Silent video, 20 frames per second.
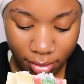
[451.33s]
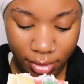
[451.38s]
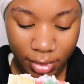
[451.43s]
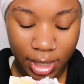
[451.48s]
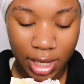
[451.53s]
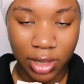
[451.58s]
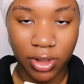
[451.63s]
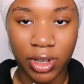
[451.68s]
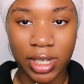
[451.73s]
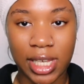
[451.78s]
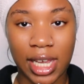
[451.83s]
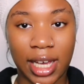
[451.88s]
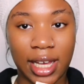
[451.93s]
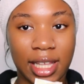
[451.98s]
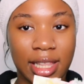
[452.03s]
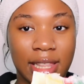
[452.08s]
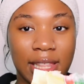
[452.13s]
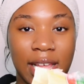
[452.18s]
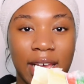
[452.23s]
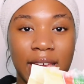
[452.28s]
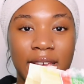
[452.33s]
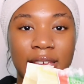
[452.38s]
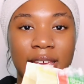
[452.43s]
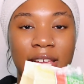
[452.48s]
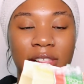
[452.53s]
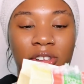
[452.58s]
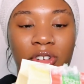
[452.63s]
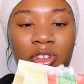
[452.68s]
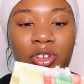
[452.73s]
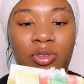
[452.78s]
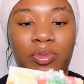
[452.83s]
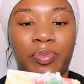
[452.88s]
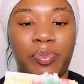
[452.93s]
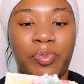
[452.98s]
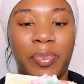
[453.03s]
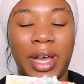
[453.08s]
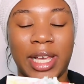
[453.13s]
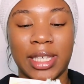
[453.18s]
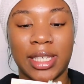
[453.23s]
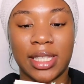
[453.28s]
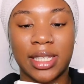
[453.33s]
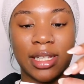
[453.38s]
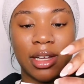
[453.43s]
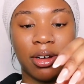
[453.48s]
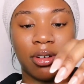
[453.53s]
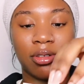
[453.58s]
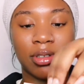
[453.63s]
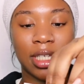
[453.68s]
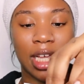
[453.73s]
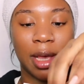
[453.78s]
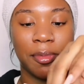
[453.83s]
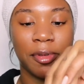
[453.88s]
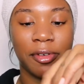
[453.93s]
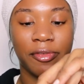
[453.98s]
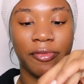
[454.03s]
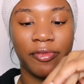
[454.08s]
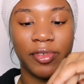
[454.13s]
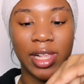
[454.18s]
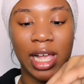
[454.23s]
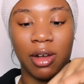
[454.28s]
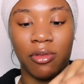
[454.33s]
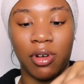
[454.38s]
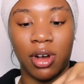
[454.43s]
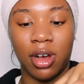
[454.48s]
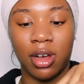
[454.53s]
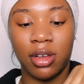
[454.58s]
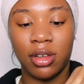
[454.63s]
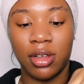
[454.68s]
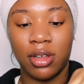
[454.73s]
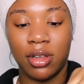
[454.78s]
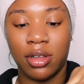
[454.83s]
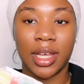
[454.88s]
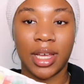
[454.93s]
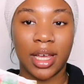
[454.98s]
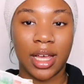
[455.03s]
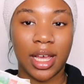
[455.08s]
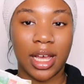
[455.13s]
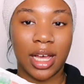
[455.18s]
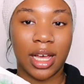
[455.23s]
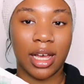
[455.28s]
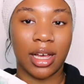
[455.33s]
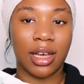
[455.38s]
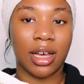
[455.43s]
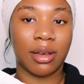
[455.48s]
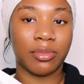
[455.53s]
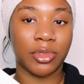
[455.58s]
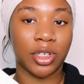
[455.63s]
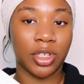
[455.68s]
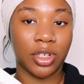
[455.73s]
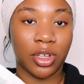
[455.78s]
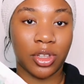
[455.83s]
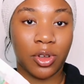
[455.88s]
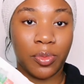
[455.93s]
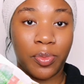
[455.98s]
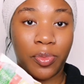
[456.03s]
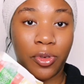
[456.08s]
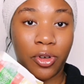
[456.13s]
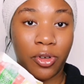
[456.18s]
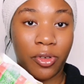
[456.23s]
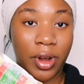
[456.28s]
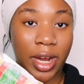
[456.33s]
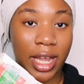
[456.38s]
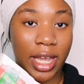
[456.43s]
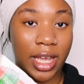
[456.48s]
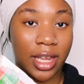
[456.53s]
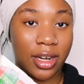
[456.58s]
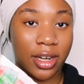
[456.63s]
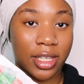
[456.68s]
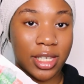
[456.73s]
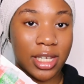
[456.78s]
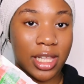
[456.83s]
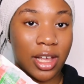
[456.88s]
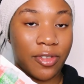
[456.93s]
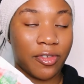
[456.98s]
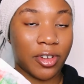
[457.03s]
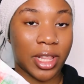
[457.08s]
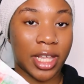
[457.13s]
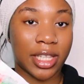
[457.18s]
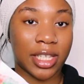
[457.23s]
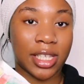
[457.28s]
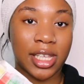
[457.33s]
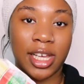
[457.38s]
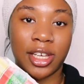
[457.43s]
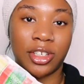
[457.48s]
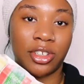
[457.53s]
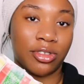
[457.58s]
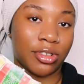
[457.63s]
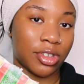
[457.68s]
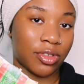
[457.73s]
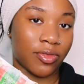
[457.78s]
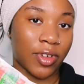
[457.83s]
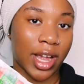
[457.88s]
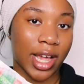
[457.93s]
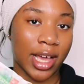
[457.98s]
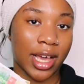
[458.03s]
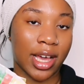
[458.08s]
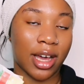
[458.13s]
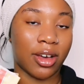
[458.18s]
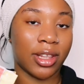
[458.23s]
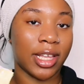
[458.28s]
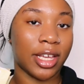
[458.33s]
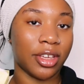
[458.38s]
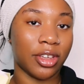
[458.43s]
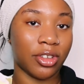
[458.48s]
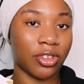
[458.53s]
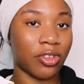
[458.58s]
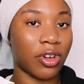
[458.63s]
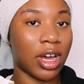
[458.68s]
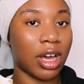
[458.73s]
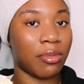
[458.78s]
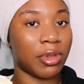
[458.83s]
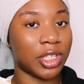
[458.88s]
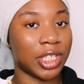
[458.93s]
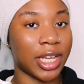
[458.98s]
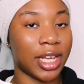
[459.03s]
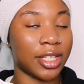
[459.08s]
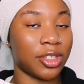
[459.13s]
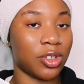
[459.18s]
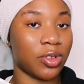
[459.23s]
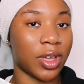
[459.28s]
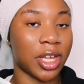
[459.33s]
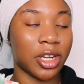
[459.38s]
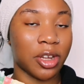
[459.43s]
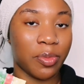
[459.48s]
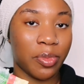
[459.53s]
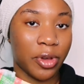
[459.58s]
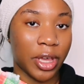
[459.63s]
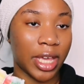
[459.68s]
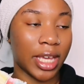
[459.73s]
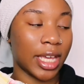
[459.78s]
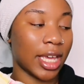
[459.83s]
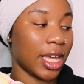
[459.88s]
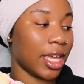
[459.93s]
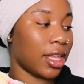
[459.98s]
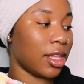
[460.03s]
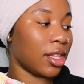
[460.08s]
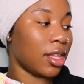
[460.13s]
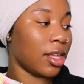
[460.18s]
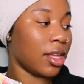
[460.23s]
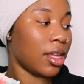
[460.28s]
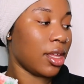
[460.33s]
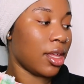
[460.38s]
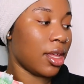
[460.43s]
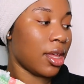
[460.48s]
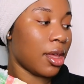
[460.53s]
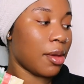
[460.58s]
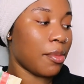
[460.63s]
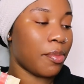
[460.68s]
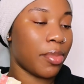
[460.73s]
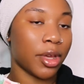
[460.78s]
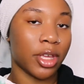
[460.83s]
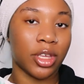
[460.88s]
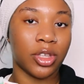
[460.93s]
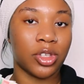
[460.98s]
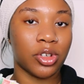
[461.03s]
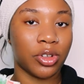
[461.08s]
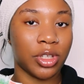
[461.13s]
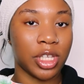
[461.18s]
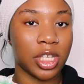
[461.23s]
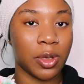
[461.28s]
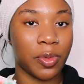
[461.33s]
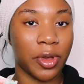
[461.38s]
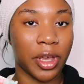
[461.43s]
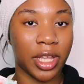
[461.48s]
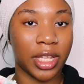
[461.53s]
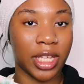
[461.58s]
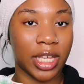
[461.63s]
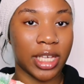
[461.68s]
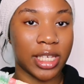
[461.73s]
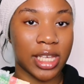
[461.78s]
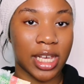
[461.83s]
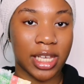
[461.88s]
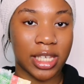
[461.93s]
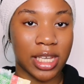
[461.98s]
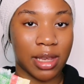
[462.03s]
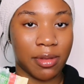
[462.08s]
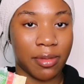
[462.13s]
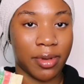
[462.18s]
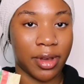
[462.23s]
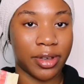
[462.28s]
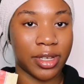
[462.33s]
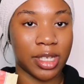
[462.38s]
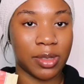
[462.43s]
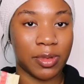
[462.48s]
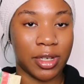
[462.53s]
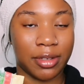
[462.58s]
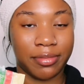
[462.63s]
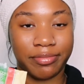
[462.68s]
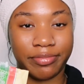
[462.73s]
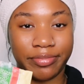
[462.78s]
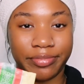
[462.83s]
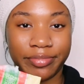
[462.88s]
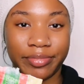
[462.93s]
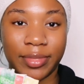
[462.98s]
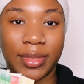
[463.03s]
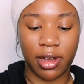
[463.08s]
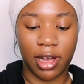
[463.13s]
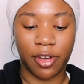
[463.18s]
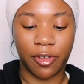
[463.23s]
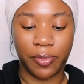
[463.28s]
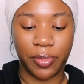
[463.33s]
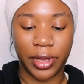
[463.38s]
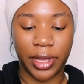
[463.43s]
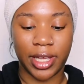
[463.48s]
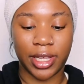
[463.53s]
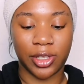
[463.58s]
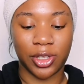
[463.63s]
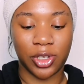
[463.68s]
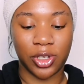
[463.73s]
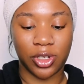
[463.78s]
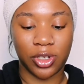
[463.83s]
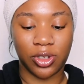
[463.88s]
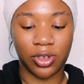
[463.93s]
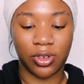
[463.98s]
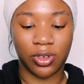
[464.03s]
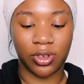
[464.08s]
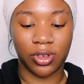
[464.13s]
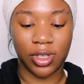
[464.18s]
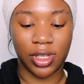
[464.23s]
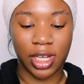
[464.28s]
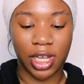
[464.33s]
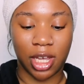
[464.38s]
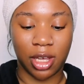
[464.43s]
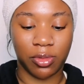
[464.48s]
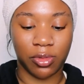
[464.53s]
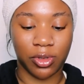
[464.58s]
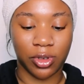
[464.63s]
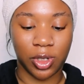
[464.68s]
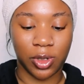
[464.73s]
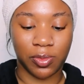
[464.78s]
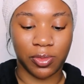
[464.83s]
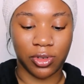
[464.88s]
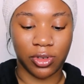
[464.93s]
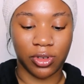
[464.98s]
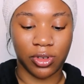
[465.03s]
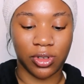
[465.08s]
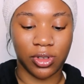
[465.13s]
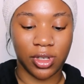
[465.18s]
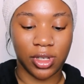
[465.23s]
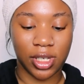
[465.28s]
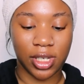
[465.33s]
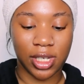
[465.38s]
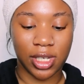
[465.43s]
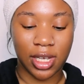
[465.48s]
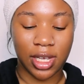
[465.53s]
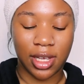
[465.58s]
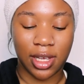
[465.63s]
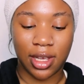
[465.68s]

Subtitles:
It looks like a light yellow pastel type of flour. I'm just gonna pour it in until I feel like the texture is right. I'll let you know how much I do end up putting in, but you don't need to put in the exact same amount as me. I've put in 2 tablespoons.